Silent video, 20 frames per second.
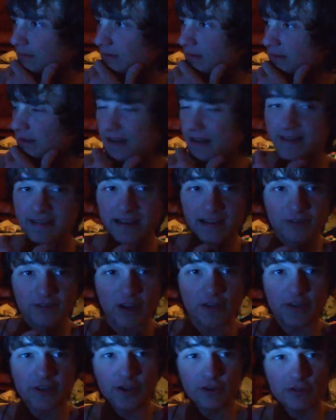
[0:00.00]
The union because
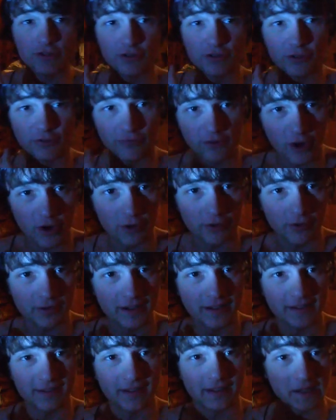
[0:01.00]
that's not the union's fault.
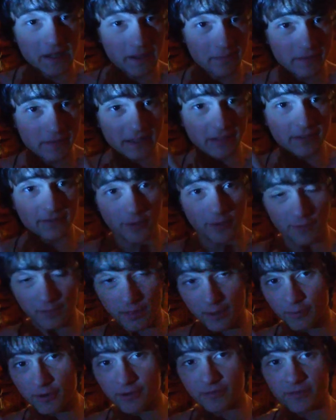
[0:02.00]
It's the company's fault
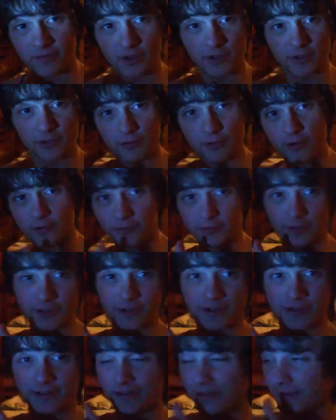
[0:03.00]
if they want to fuck you
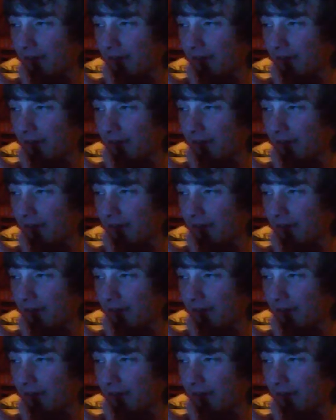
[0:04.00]
over.